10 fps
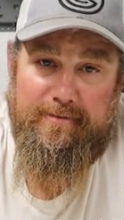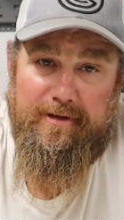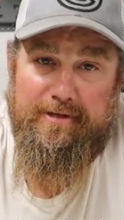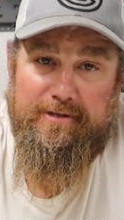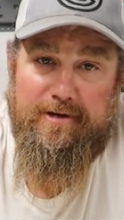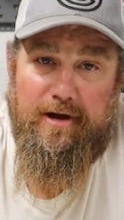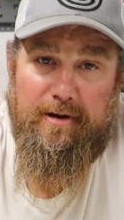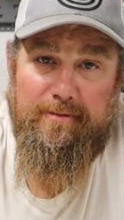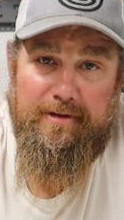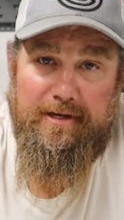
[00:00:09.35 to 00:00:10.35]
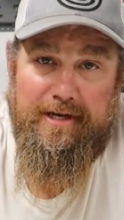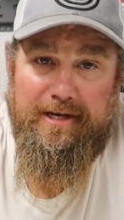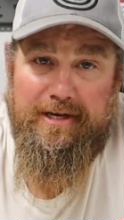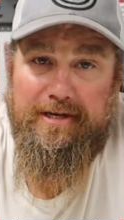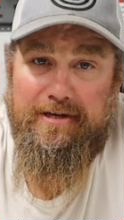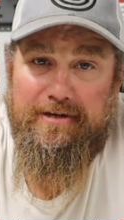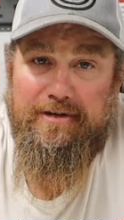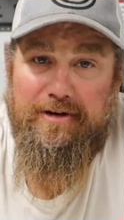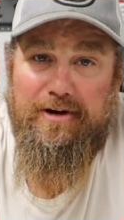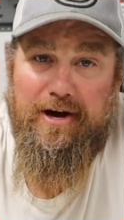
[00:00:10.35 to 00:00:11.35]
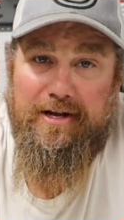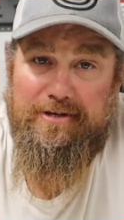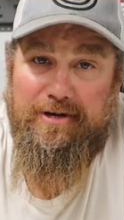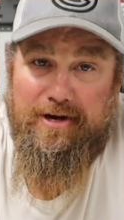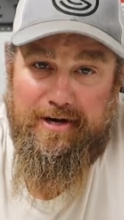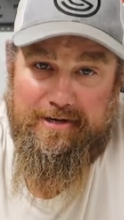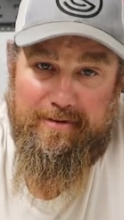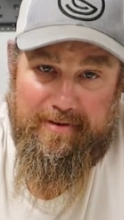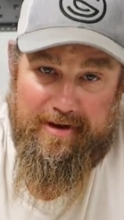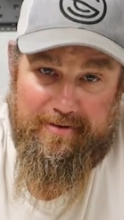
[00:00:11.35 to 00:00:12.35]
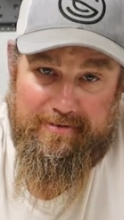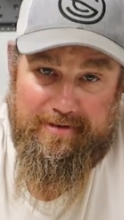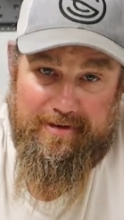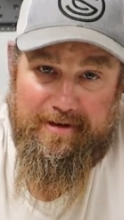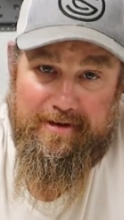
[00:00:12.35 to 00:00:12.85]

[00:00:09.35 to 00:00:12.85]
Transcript: is commonly not talked about.